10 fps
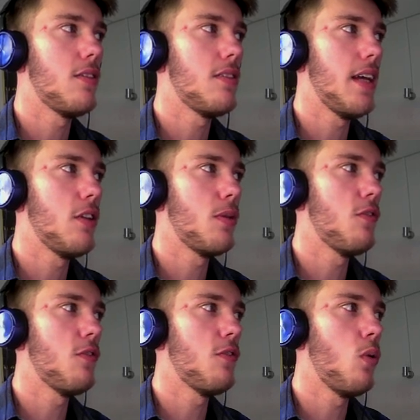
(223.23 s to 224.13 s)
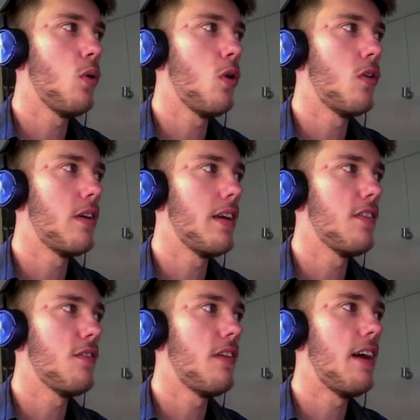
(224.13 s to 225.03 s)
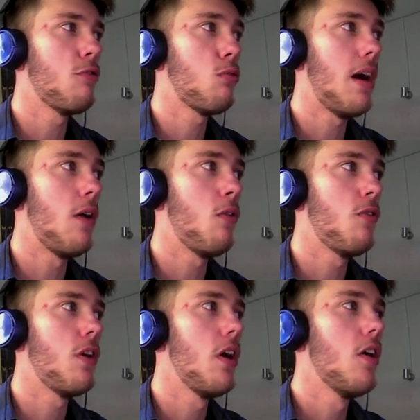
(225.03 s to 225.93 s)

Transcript: 1024 or even 512,